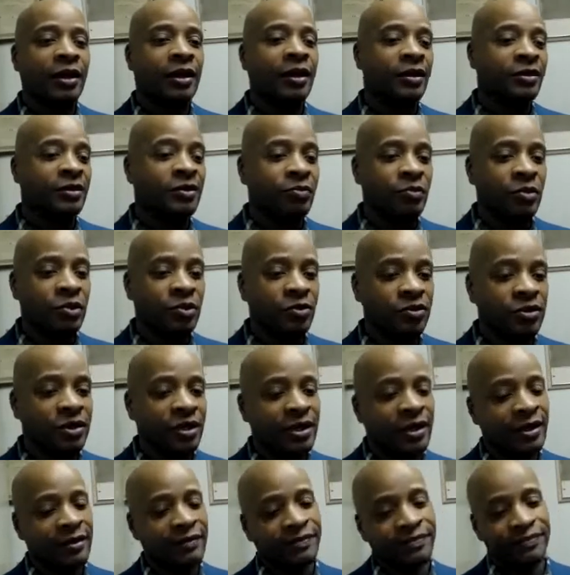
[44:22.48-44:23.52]
because of
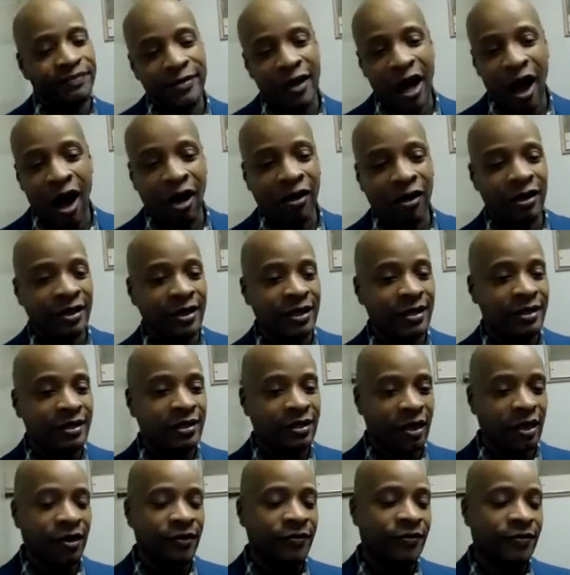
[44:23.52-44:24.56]
music and all this
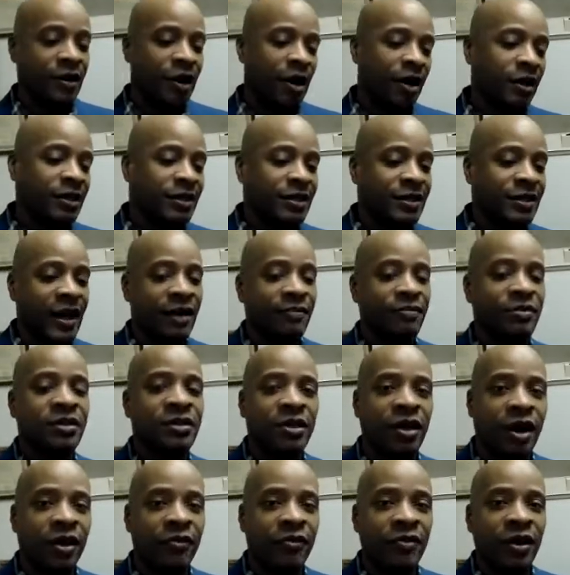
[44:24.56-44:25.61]
stuff and all this type of
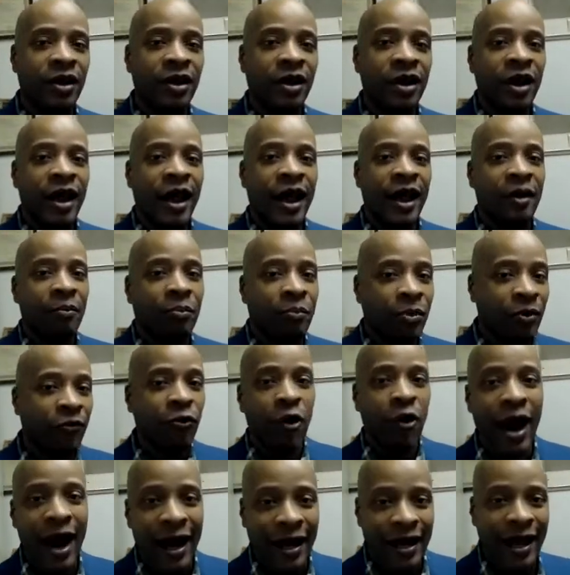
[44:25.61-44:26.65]
stuff. And
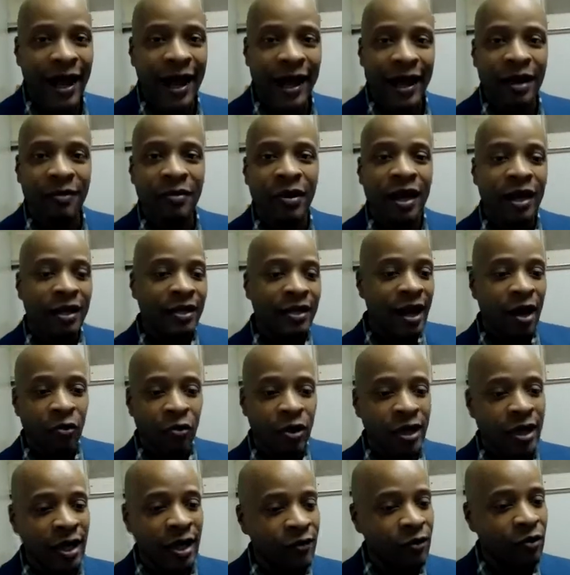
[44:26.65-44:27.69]
before I came, they
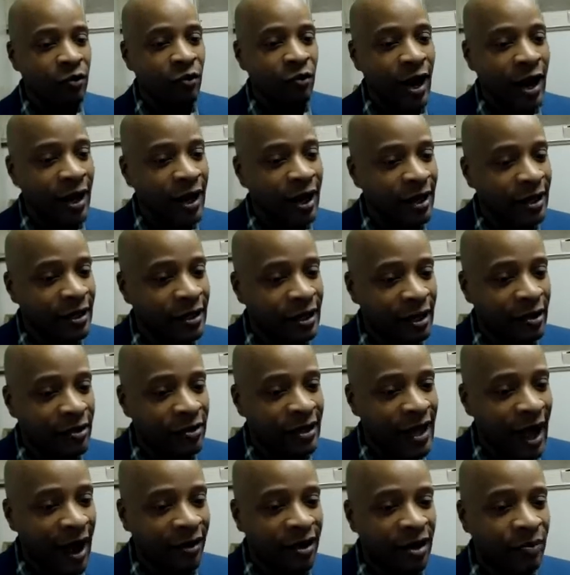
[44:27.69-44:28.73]
were giving record
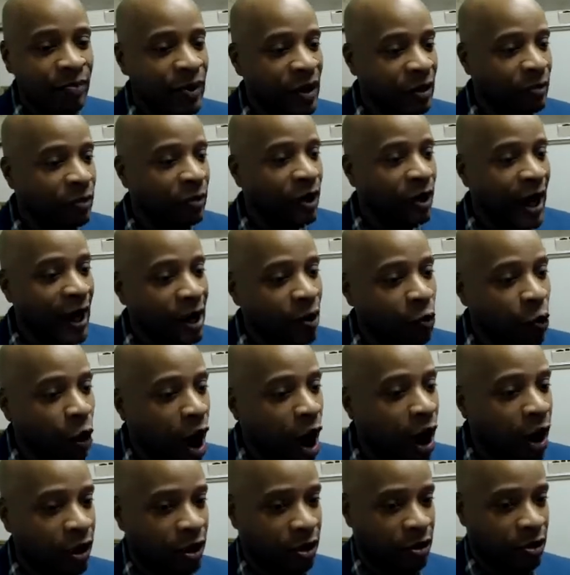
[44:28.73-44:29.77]
deals out to people like
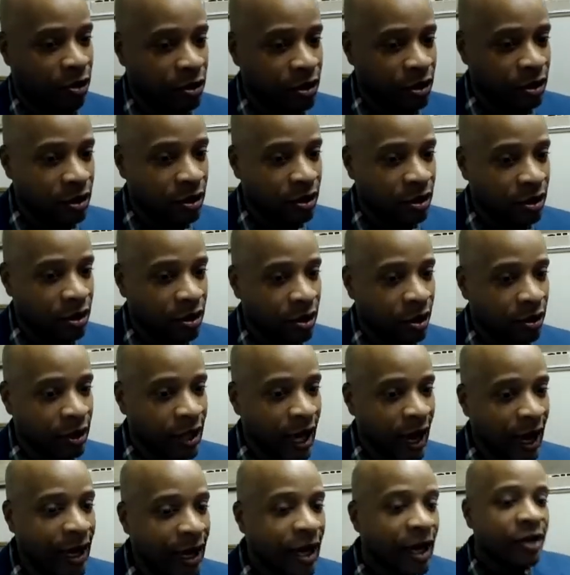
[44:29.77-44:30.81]
water.
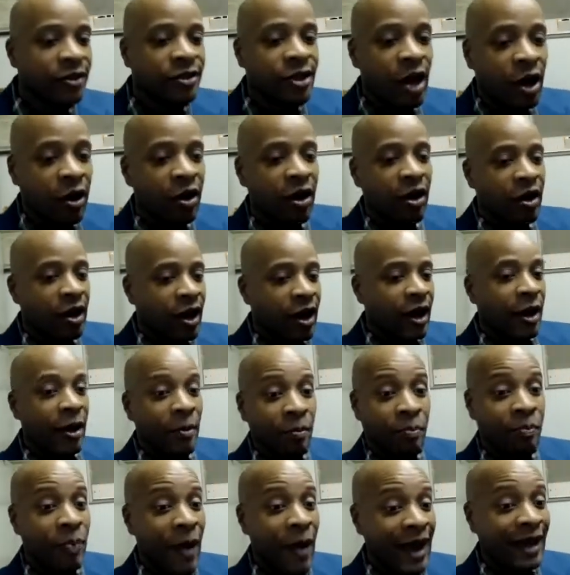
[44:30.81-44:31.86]
Okay. So
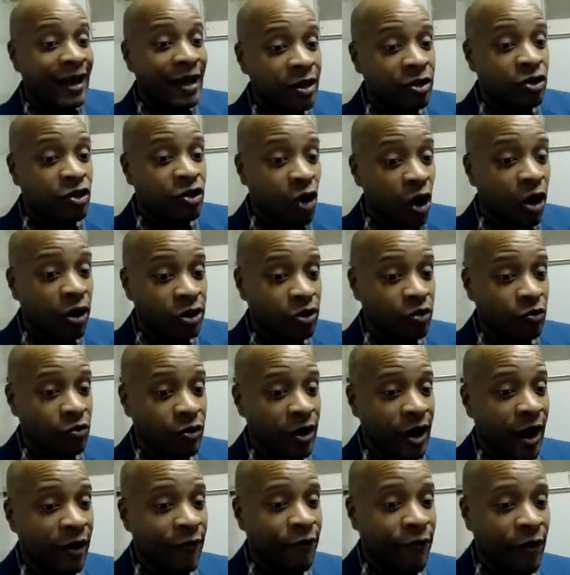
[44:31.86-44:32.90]
back in Georgia,
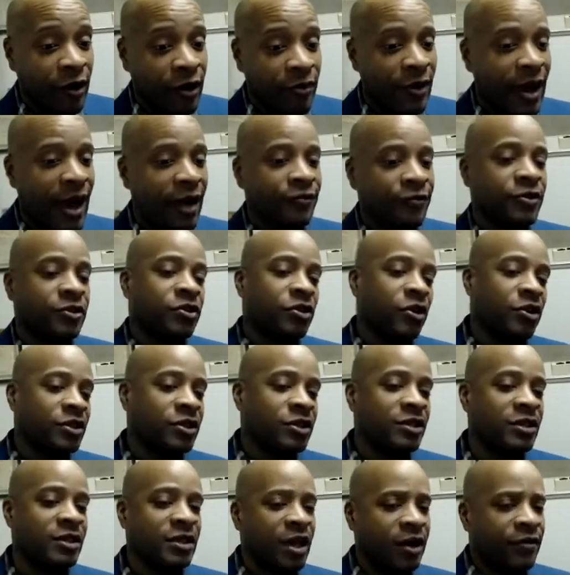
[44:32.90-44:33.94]
where I'm from, Athens, Georgia
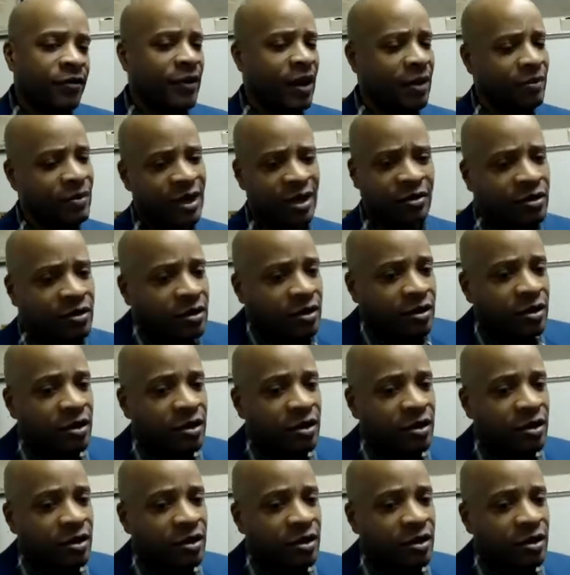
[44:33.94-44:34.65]
and stuff, I mean,